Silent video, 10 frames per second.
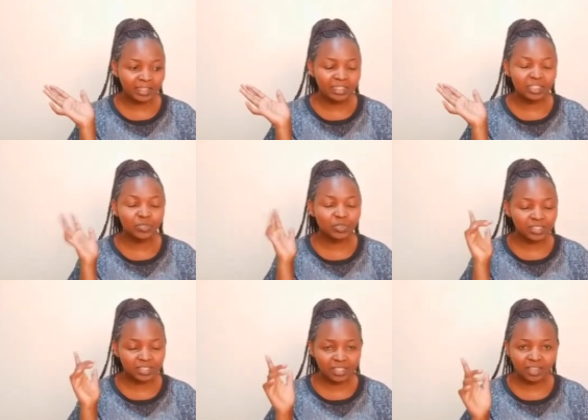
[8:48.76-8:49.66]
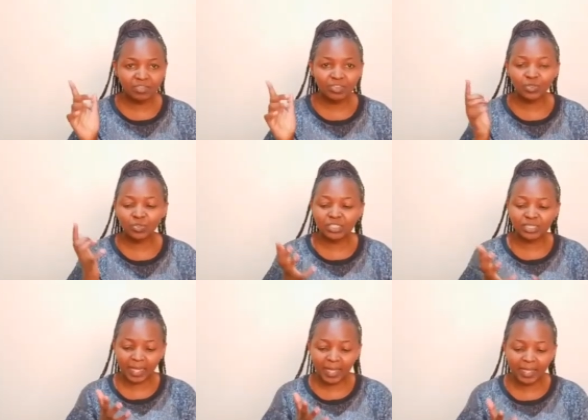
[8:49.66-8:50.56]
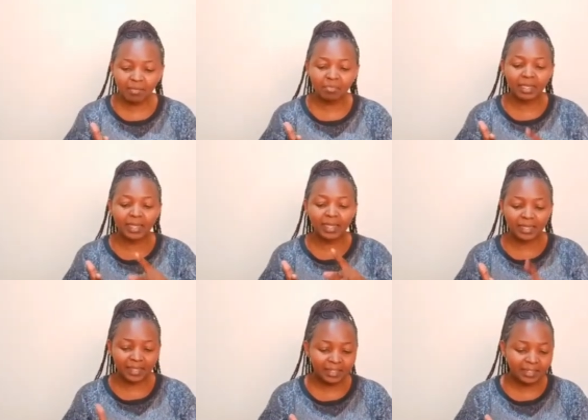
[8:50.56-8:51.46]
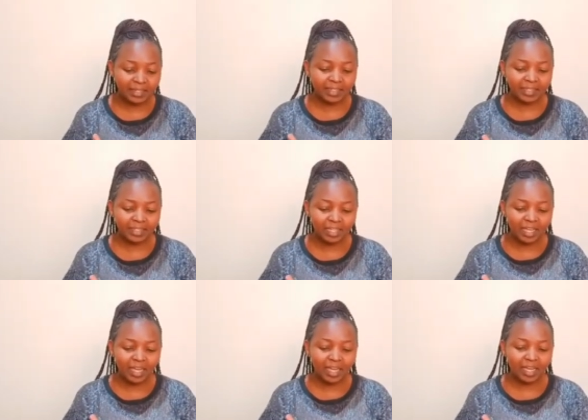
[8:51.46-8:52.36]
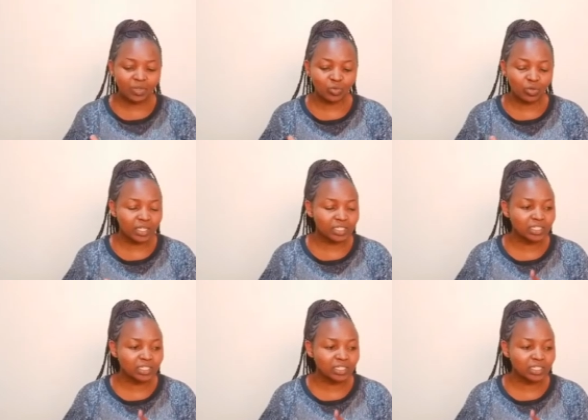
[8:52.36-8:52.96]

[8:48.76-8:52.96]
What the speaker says: It will save you time, headache, and what?